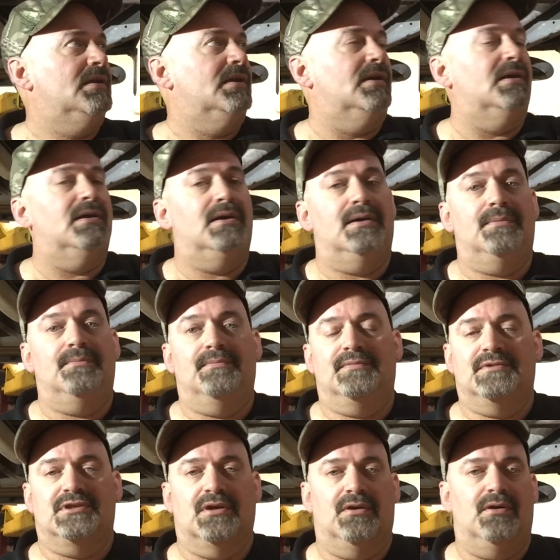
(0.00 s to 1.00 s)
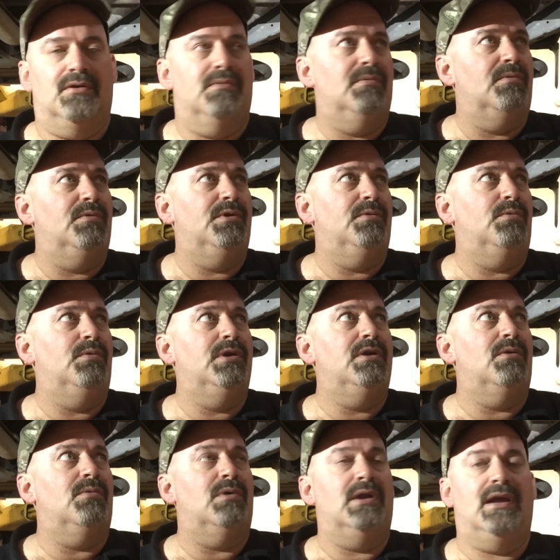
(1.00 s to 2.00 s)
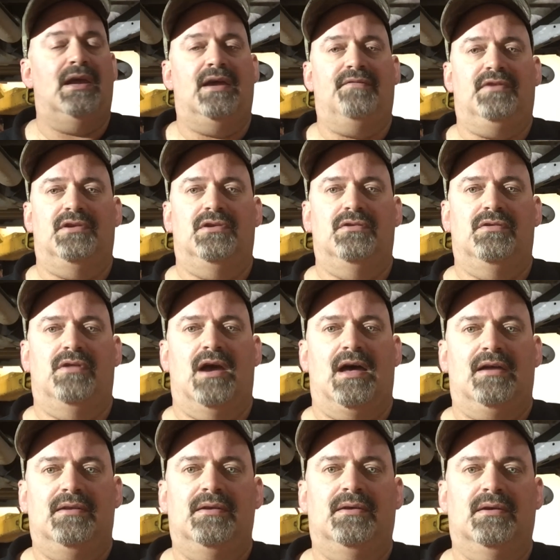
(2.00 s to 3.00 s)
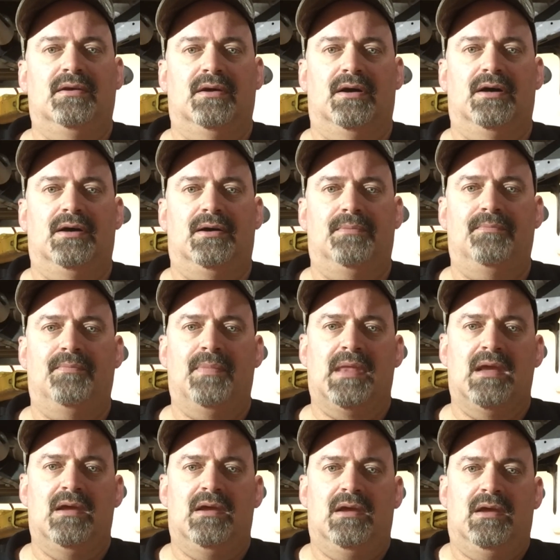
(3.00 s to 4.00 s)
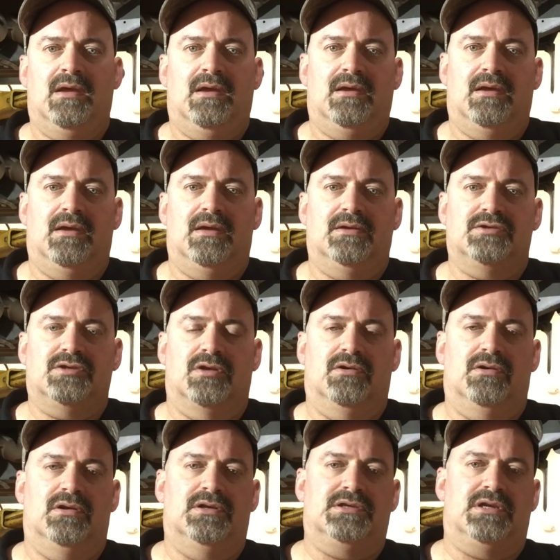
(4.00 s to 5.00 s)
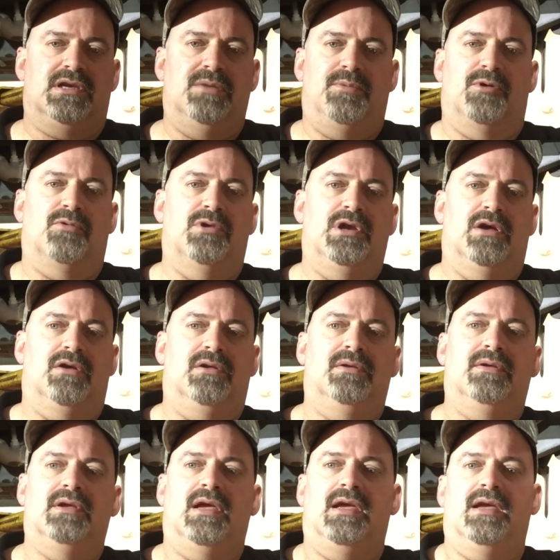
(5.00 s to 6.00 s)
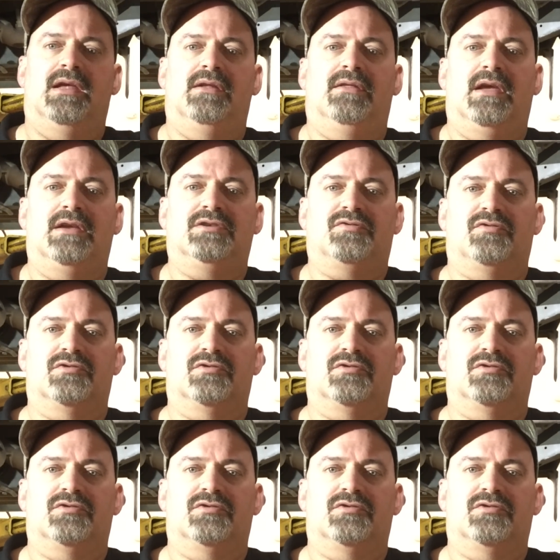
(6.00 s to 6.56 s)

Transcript: Um, so we, we don't want to have to do that. Um, uh, so let's keep it real. And thanks